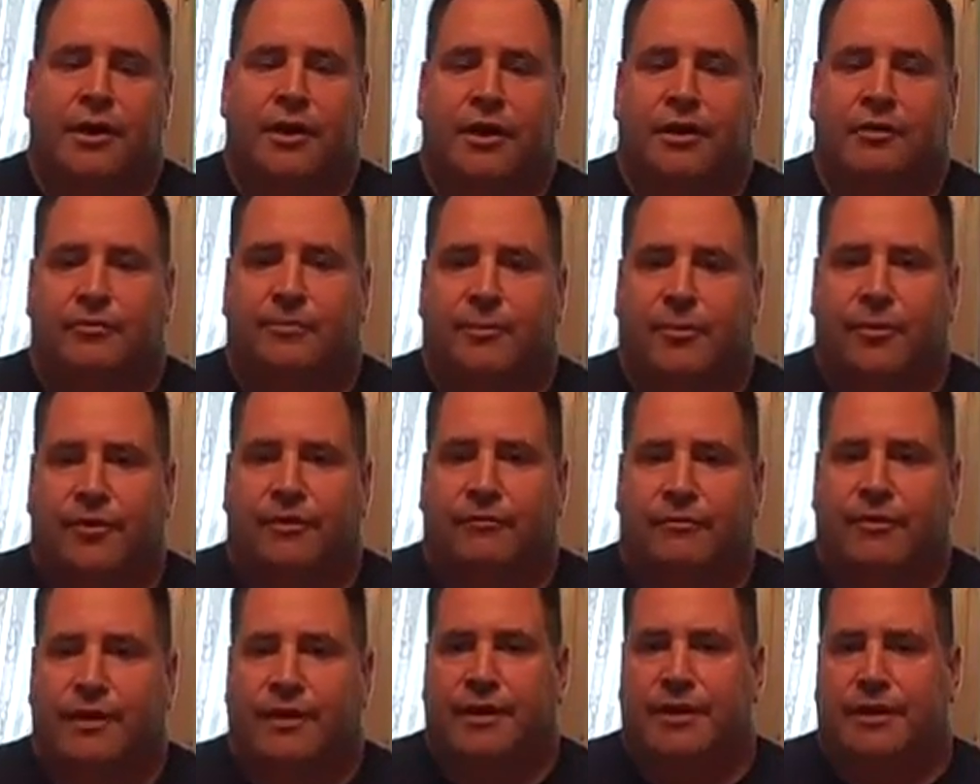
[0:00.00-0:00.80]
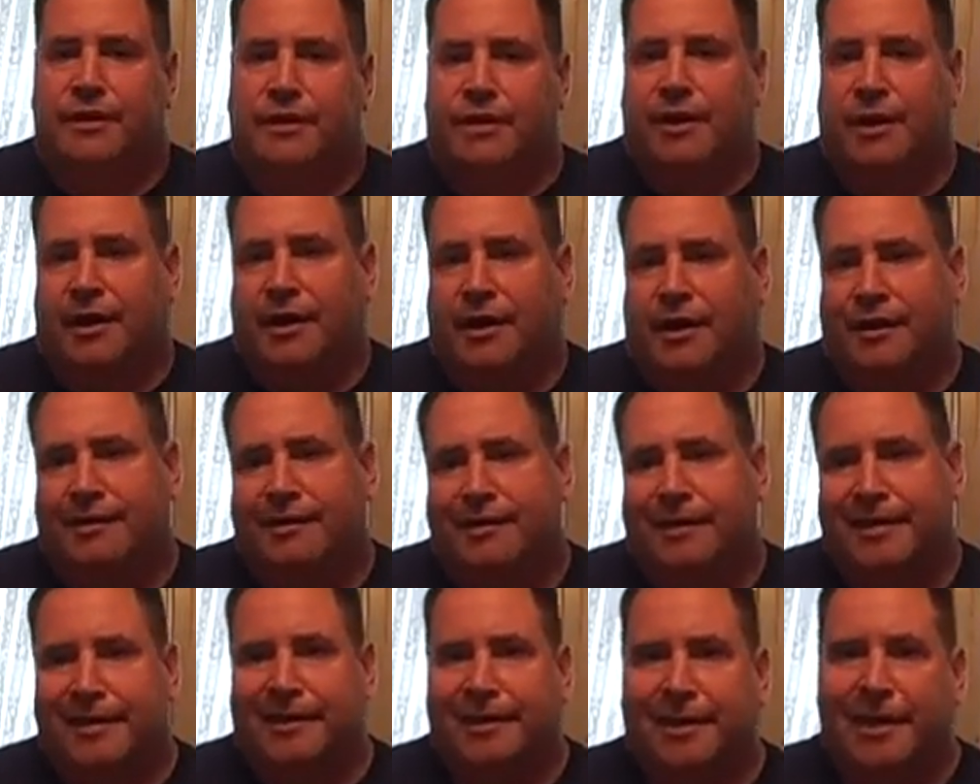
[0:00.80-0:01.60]
It's more of
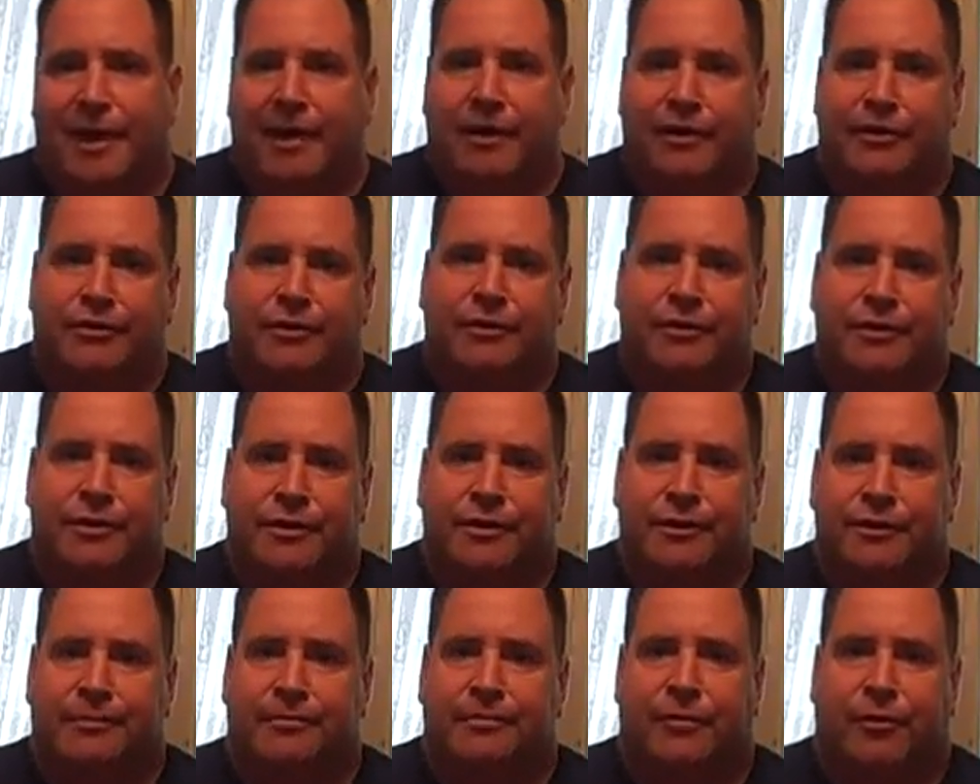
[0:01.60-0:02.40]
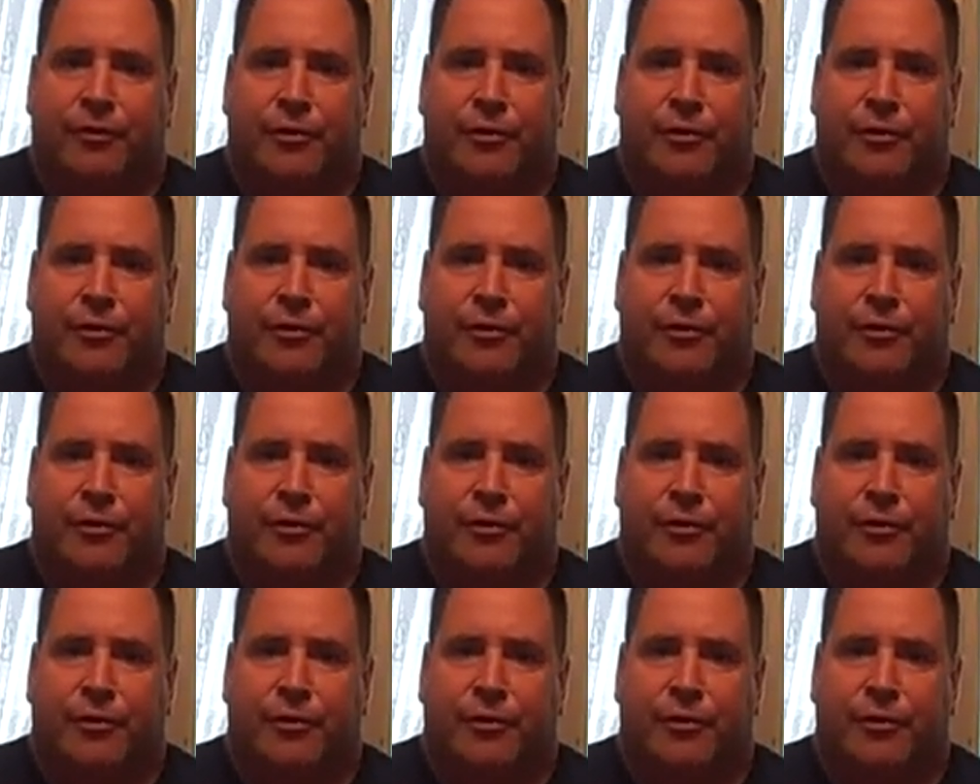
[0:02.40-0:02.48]
a dictatorship